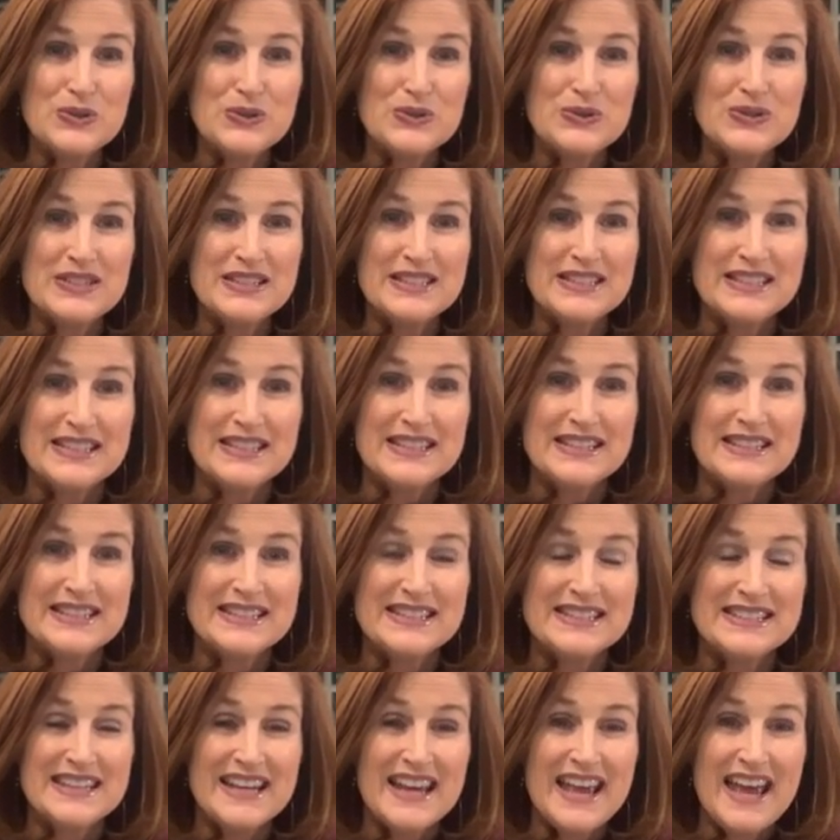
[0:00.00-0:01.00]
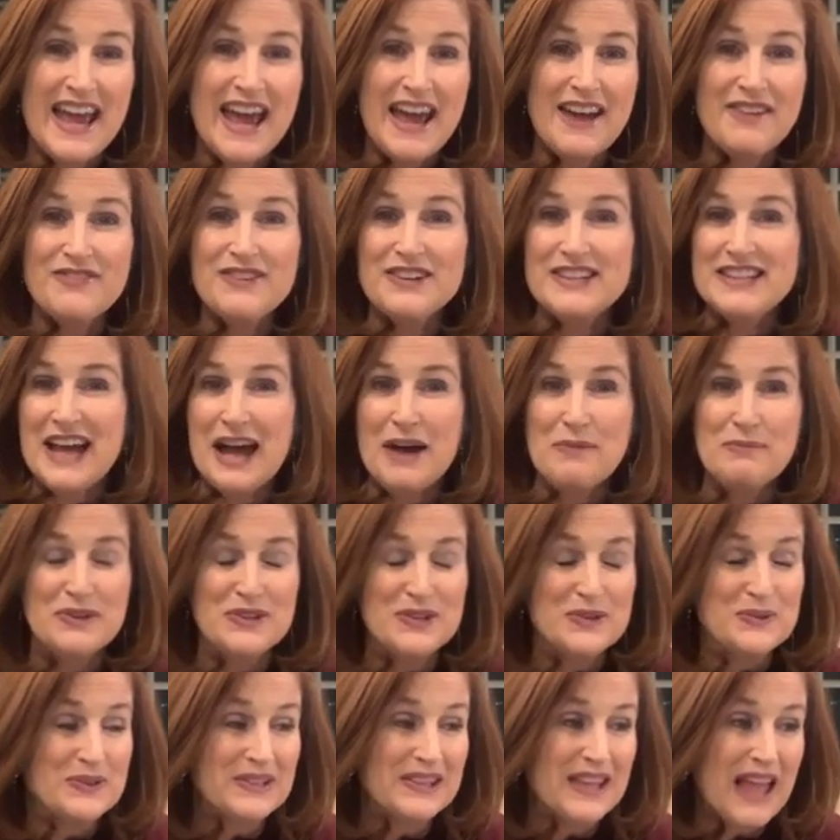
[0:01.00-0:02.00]
2 seats every
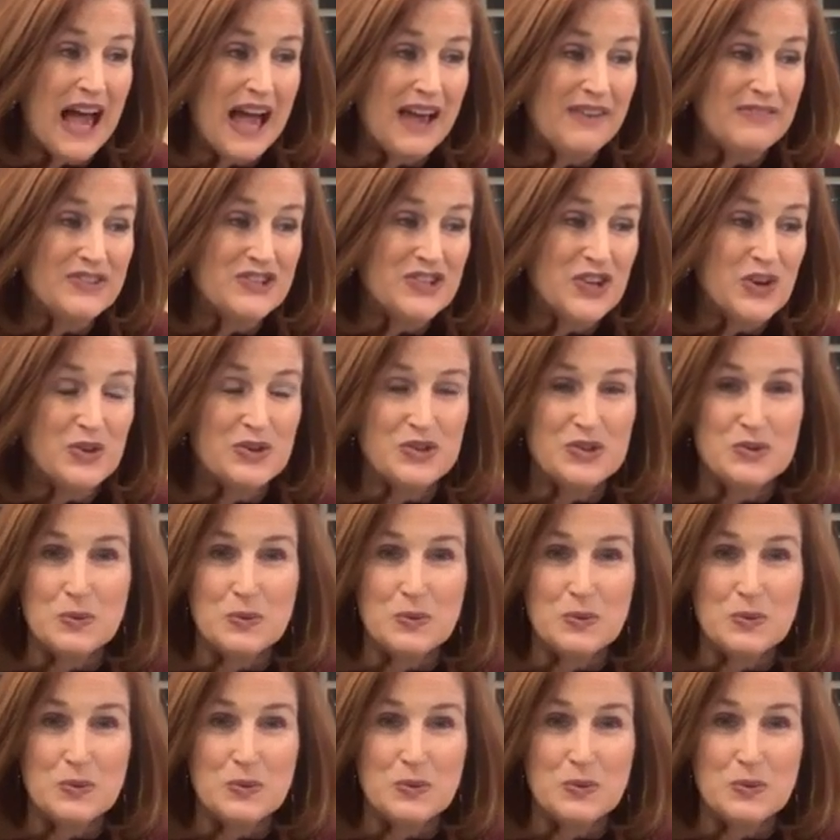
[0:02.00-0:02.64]
time we do a live show,